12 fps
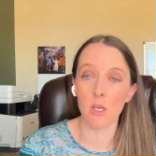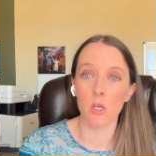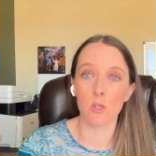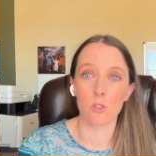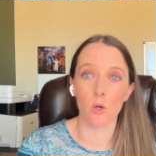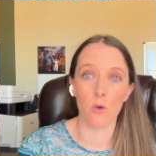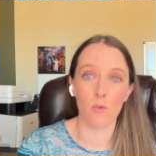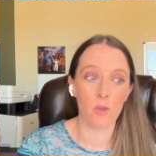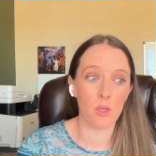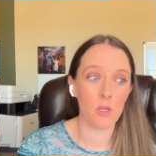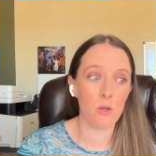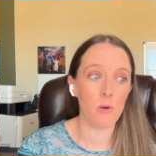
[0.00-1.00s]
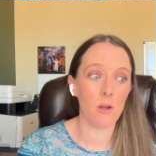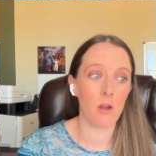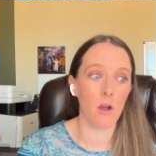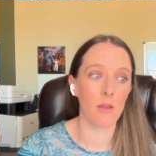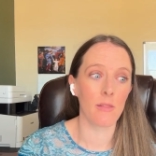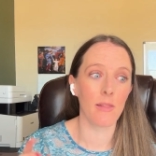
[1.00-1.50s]
So if you are
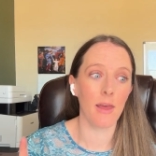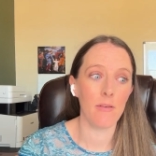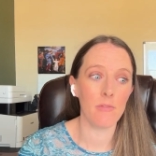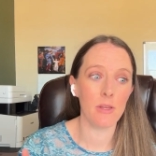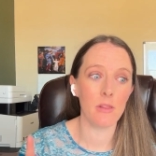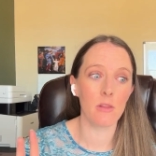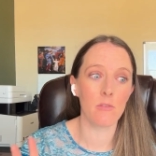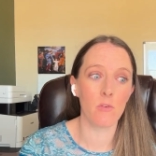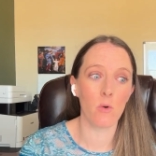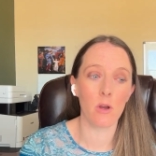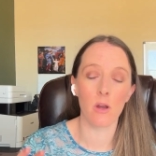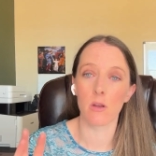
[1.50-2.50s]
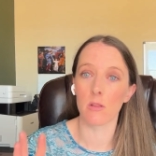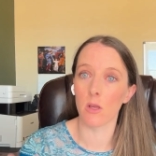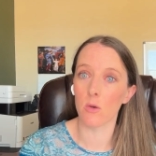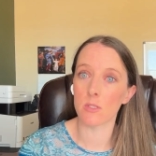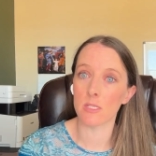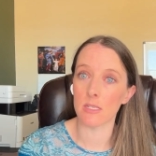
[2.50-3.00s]
on Levlin, Levora, or
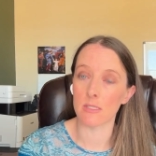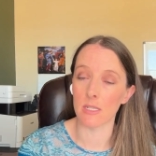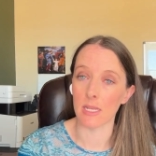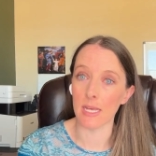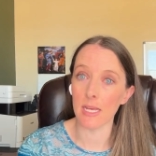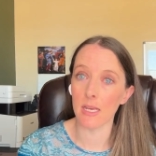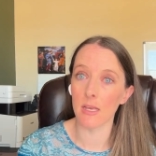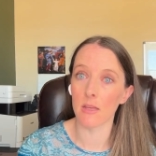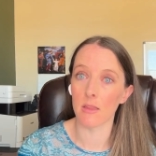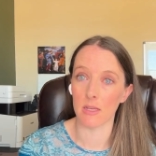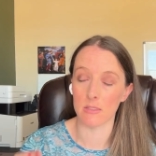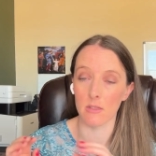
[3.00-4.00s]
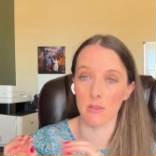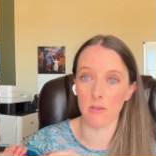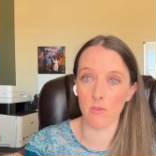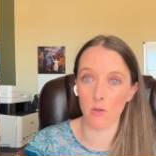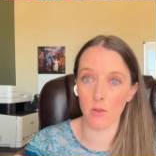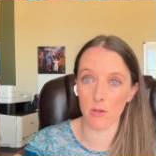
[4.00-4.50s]
Losizanique, that's a
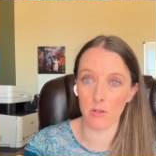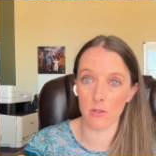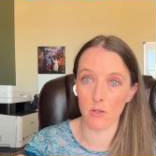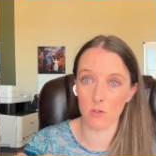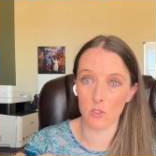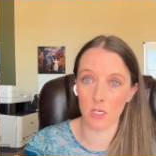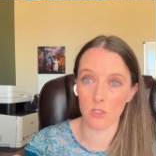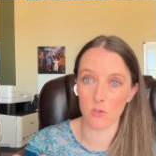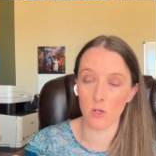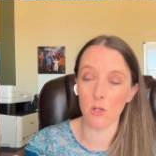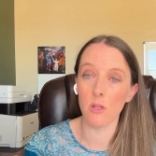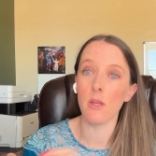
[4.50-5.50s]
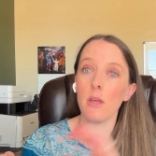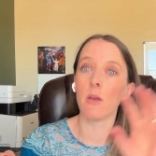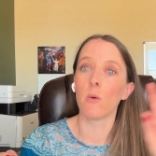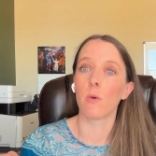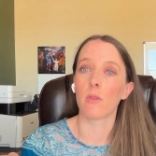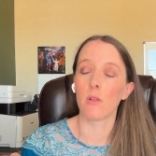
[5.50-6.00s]
levonorgestrel
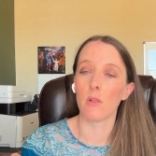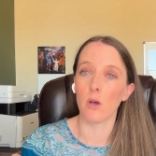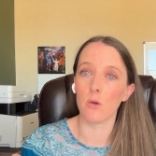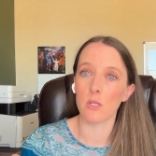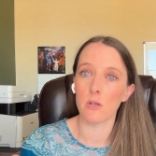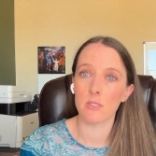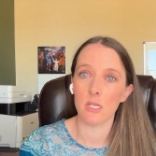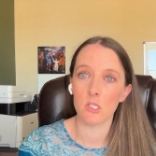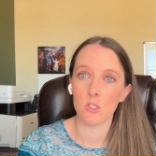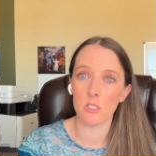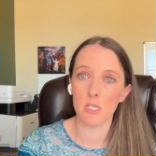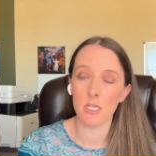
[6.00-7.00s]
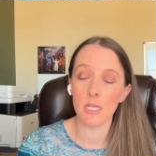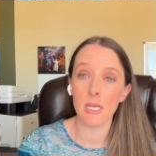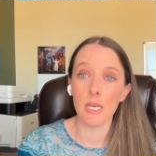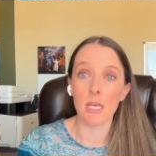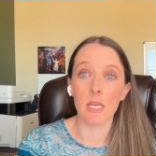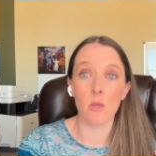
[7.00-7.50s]
with a low dose estrogen,
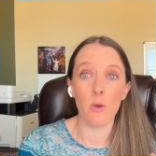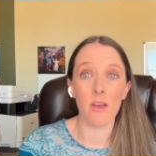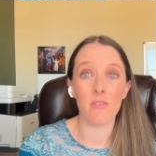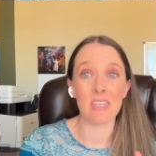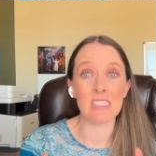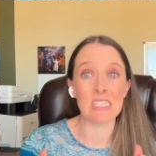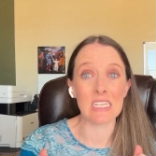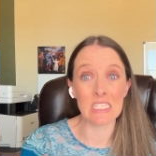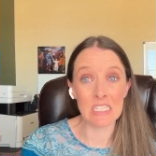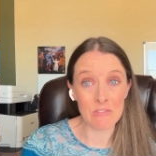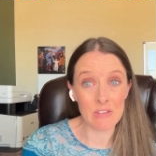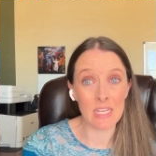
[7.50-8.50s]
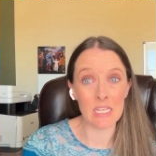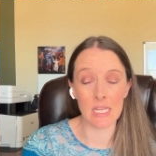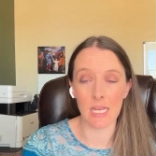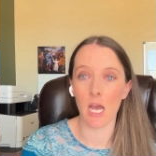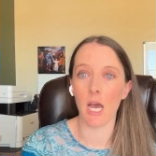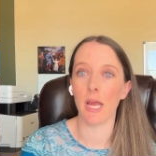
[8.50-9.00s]
you have a
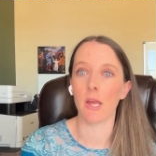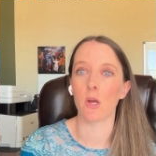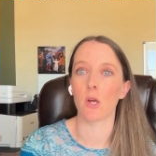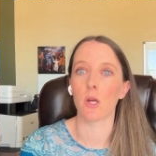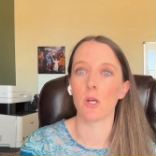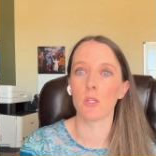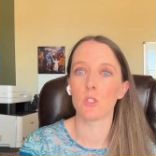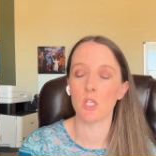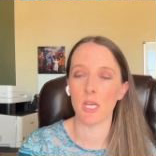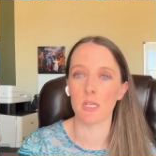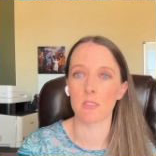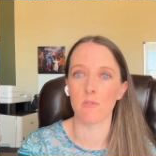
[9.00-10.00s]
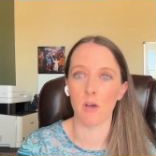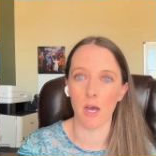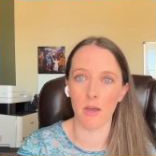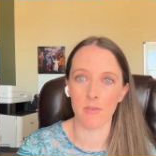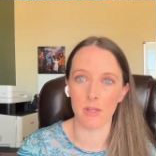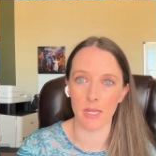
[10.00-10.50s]
significantly higher chance of
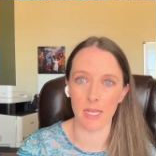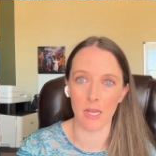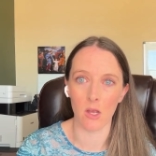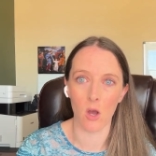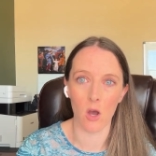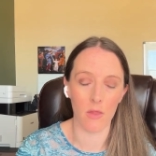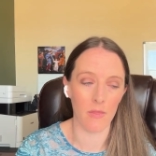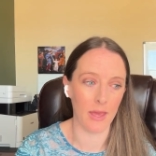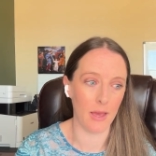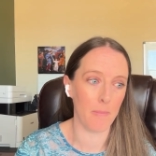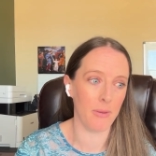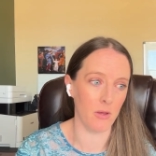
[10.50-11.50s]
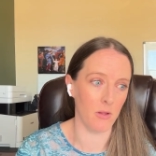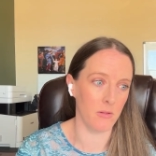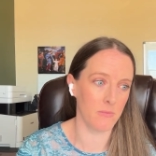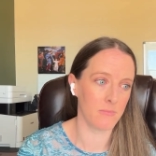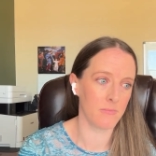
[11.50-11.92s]
ovulating on that pill.